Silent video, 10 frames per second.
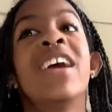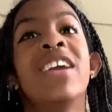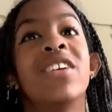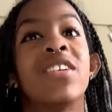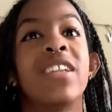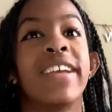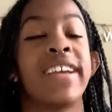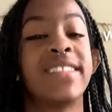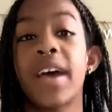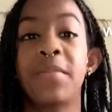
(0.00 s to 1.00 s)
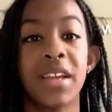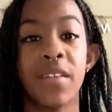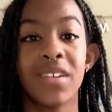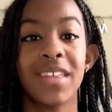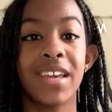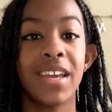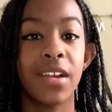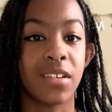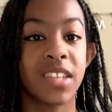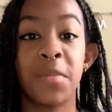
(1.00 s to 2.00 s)
You're like accepting everything, you're
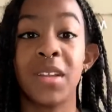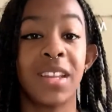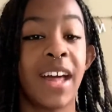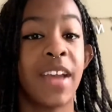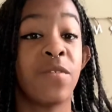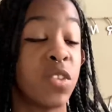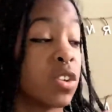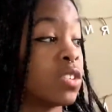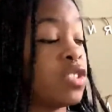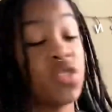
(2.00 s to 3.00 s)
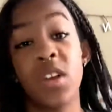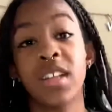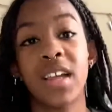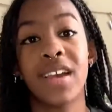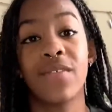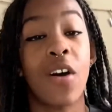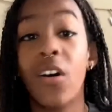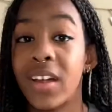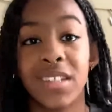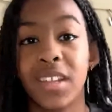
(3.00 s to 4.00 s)
accepting life, you're enjoying life, all
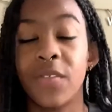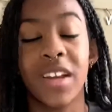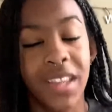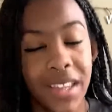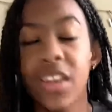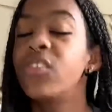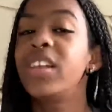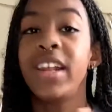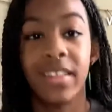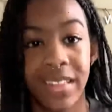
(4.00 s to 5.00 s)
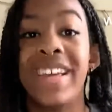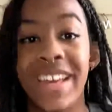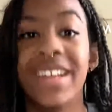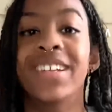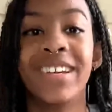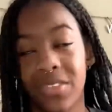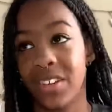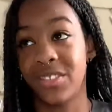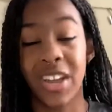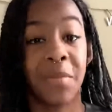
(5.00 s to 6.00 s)
that stuff. Like literally the healing. The
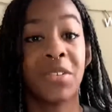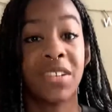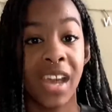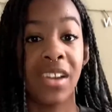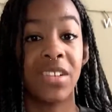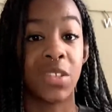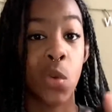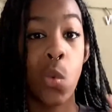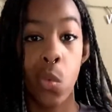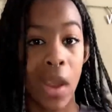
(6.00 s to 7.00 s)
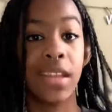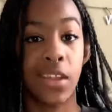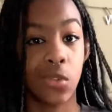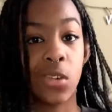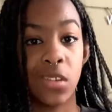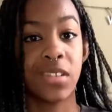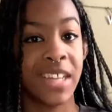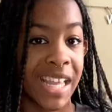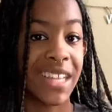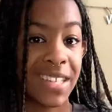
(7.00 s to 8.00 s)
chapter title is quite literal in
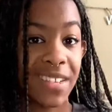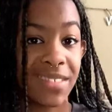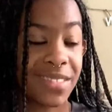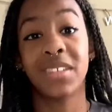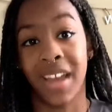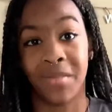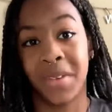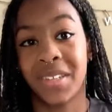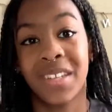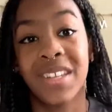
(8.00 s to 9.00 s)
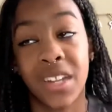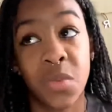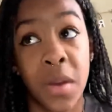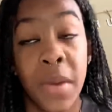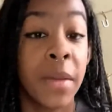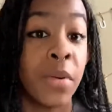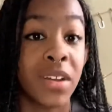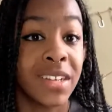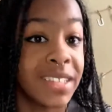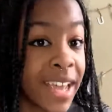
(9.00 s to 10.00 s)
that sense. Like yeah, basically that's what my book
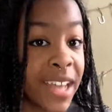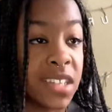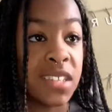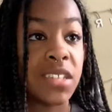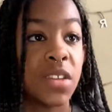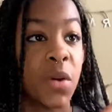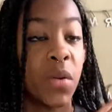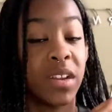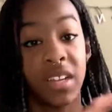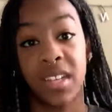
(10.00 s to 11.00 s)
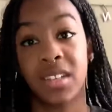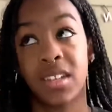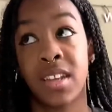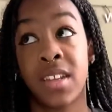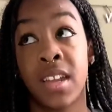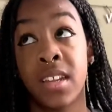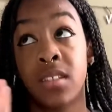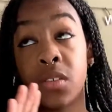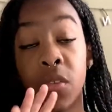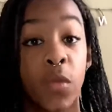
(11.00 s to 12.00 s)
contains. So it contains
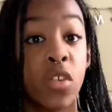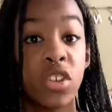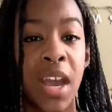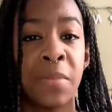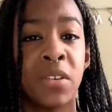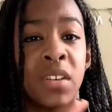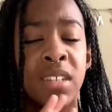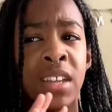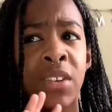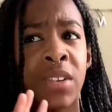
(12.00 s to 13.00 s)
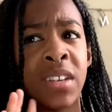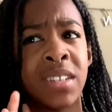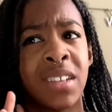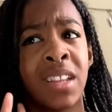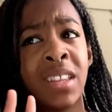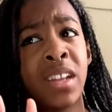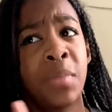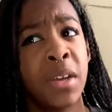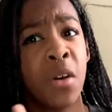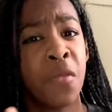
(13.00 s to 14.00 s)
those 4 chapters, and there is a little
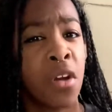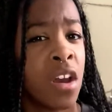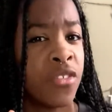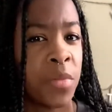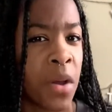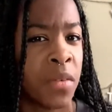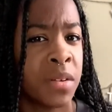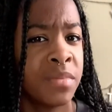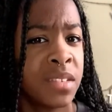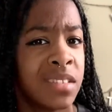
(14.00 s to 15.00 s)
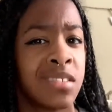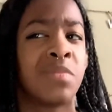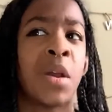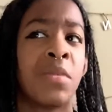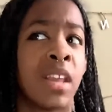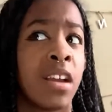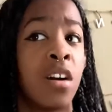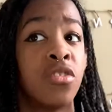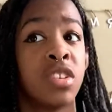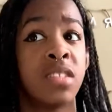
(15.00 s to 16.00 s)
bit over 100 poems. There's probably like
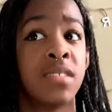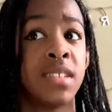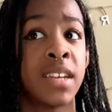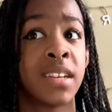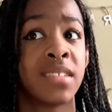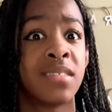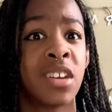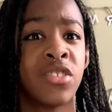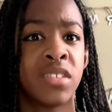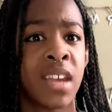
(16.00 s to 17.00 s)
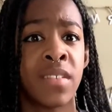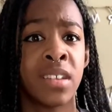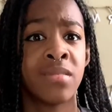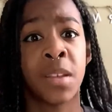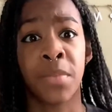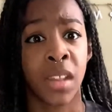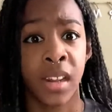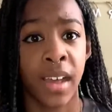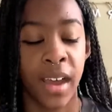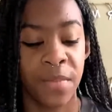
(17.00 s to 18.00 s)
106, 107, something like
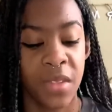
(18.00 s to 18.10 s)
that.